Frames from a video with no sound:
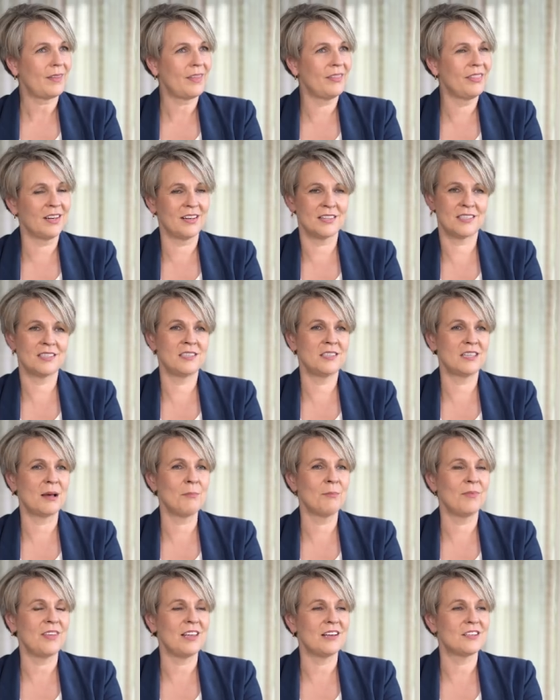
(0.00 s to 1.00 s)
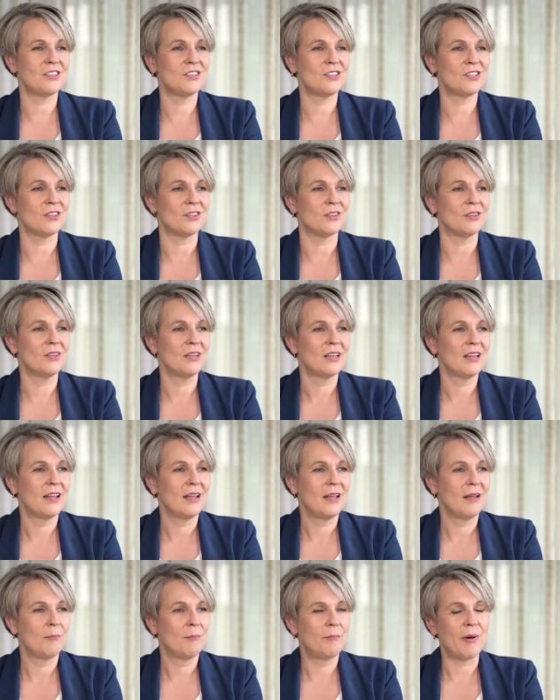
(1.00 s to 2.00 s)
that it's a dumb thing to do.
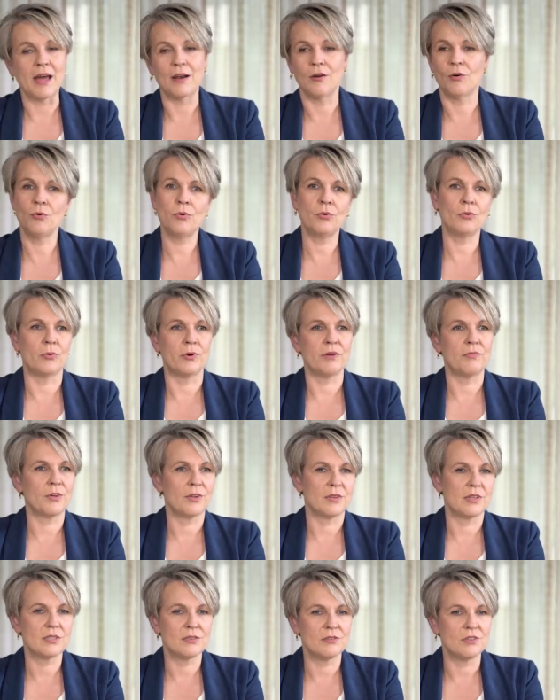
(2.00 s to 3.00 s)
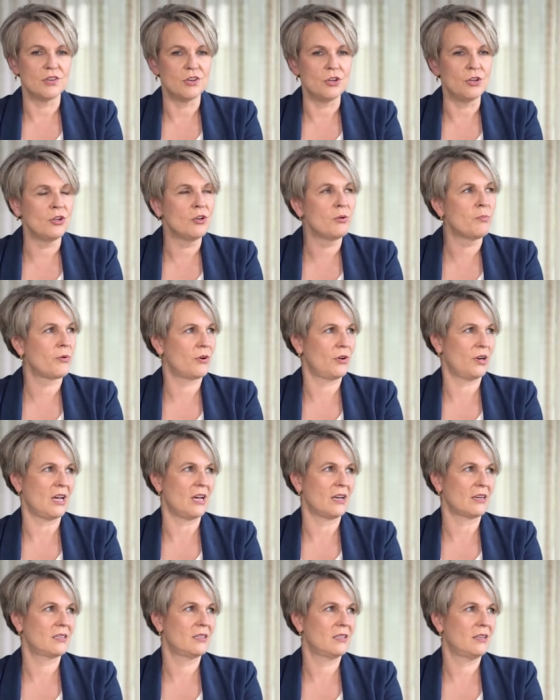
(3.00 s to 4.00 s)
But oh, we've got this new
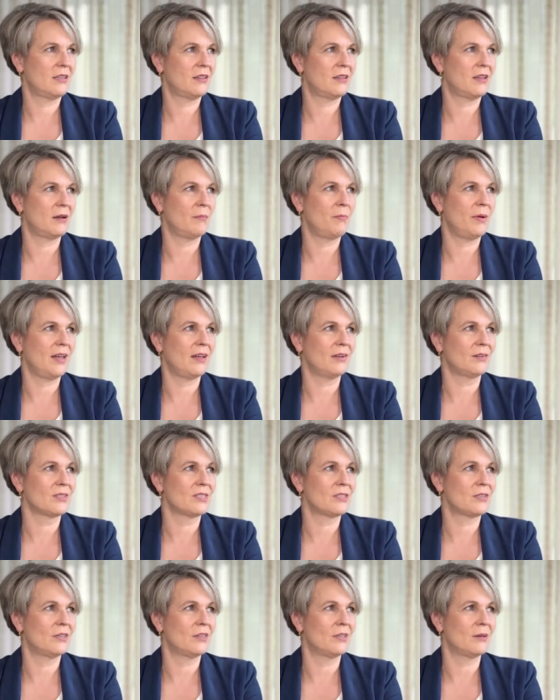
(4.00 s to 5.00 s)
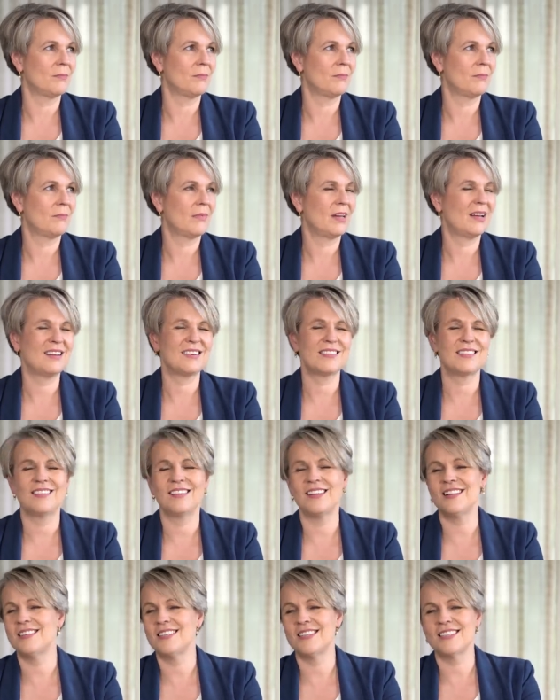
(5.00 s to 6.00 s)
product that appeals to them. It,
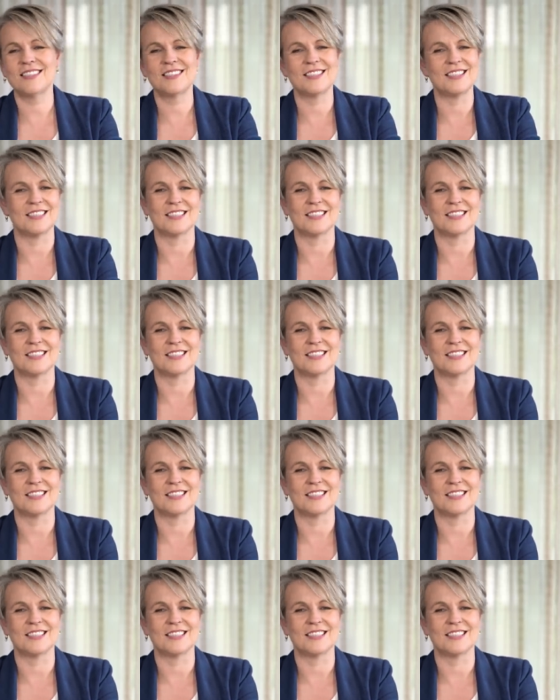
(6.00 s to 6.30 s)
it just